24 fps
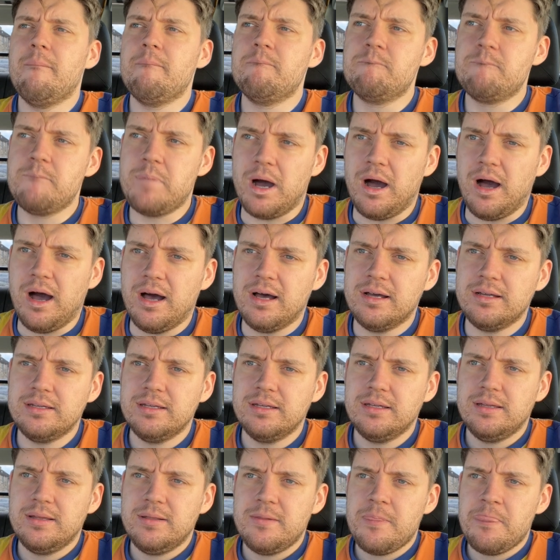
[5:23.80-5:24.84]
But
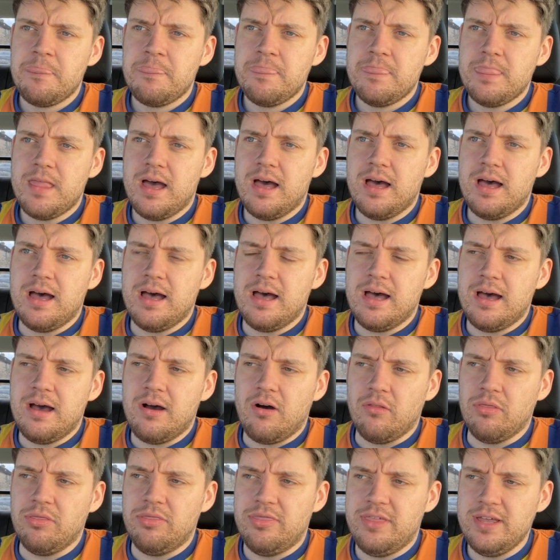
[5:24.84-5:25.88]

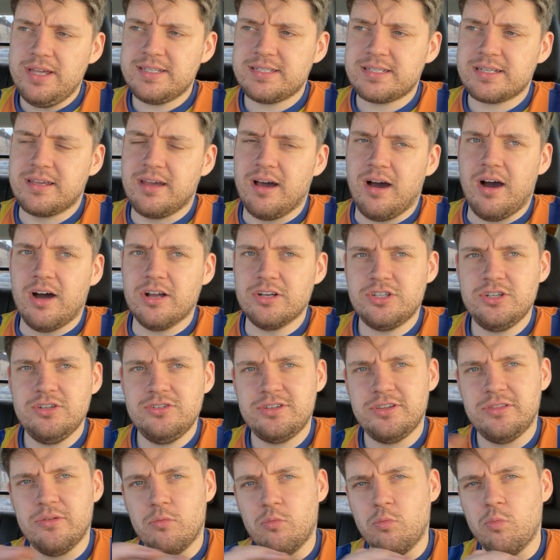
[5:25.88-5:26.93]
on this car, due
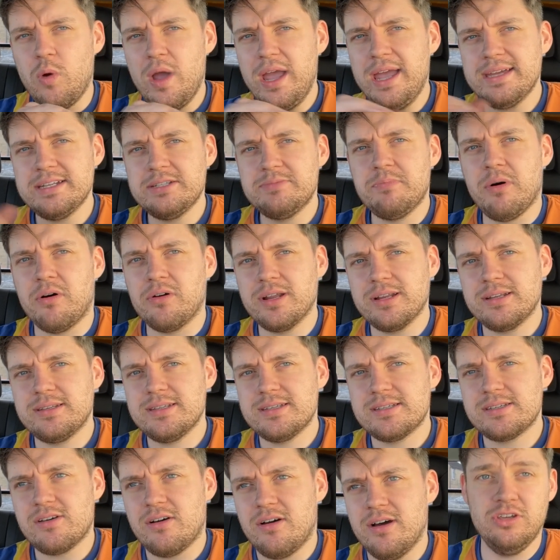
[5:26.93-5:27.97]
to the weird bonnet
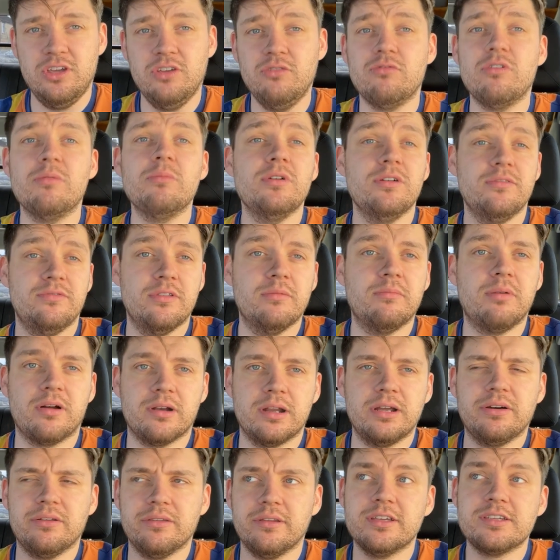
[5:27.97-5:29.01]
design, you remove the
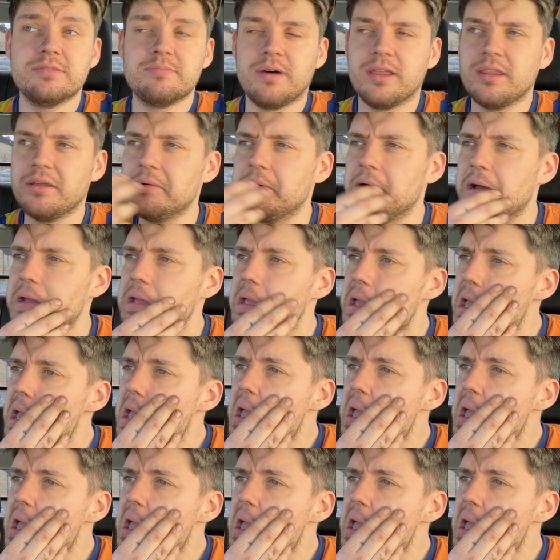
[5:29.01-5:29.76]
bonnet on this, by the way,